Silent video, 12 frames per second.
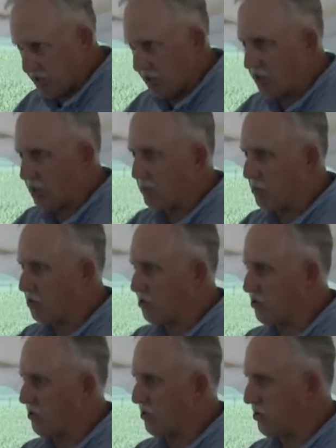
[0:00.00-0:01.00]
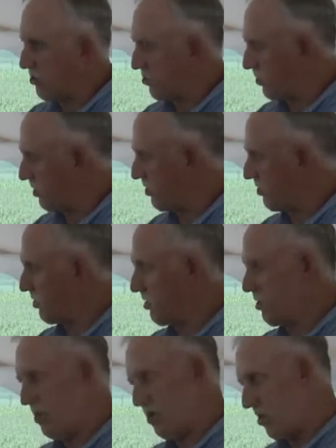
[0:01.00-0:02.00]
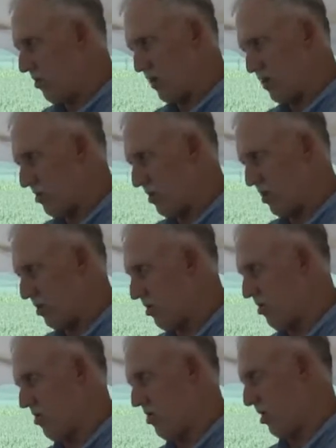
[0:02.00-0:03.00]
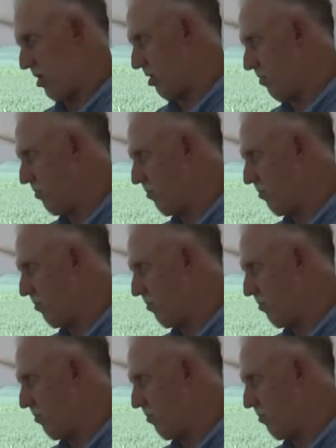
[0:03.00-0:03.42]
take up moisture and nutrients, and you know that's not a good thing.